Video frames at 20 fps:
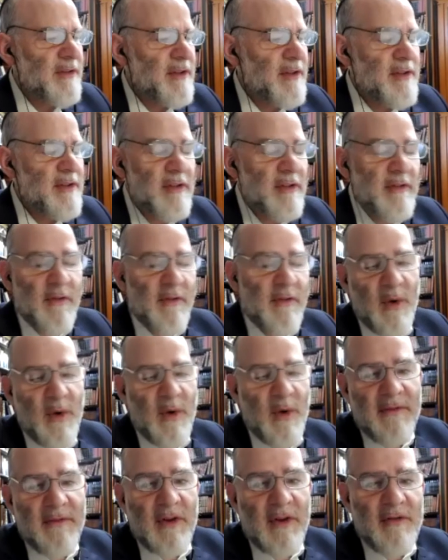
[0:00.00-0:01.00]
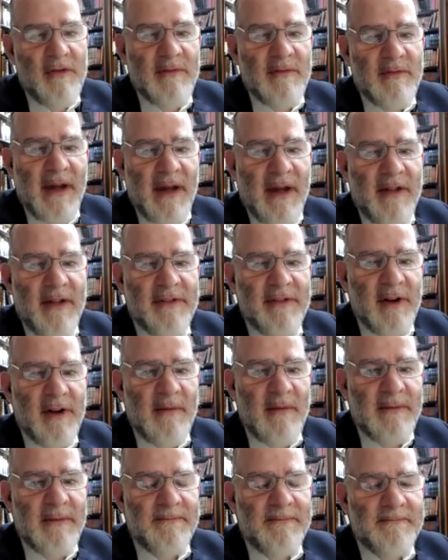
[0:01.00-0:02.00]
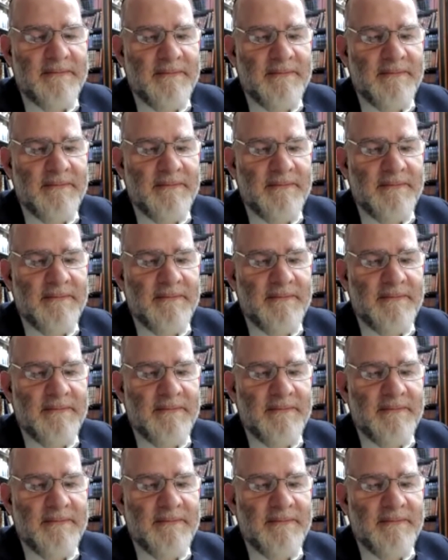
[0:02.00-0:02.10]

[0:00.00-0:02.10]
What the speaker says: tzitzis if you use them as a garment.